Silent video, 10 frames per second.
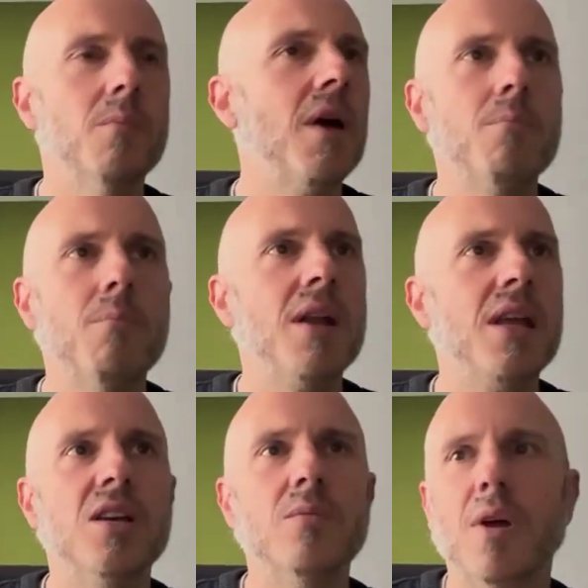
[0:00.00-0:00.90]
many yeah.
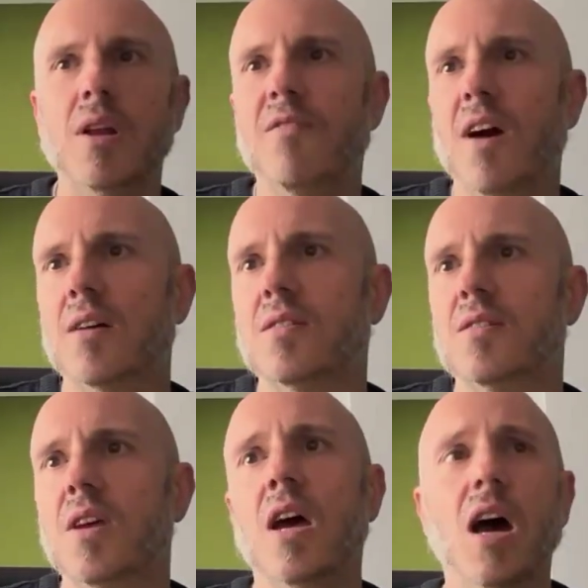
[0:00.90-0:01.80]
many
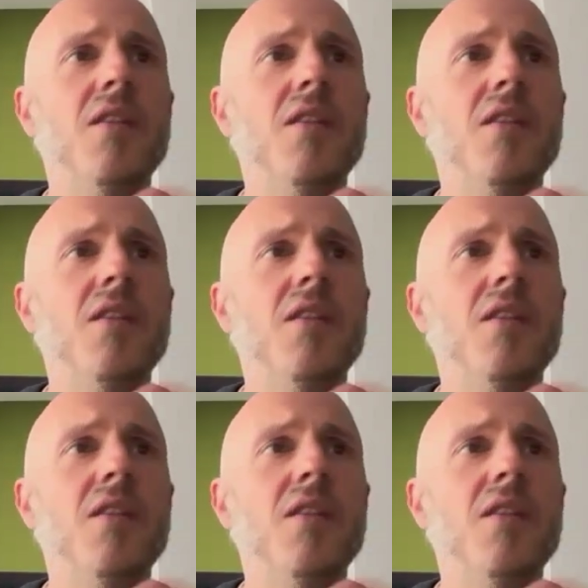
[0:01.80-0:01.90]
factors. Yeah.